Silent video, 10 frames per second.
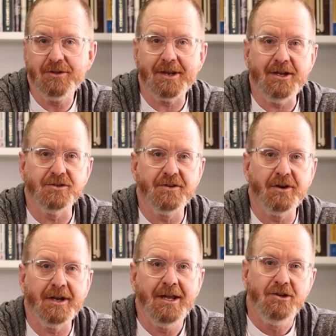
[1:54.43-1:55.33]
that he's
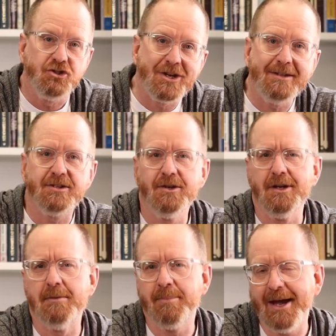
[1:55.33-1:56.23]
very gentle
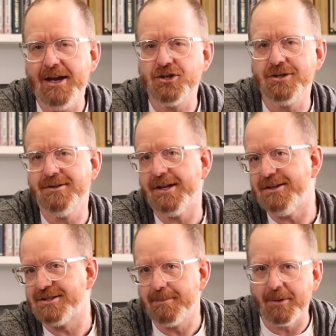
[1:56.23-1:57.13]
and patient, that
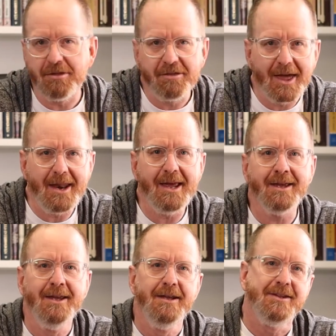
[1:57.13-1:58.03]
he's sympathetic,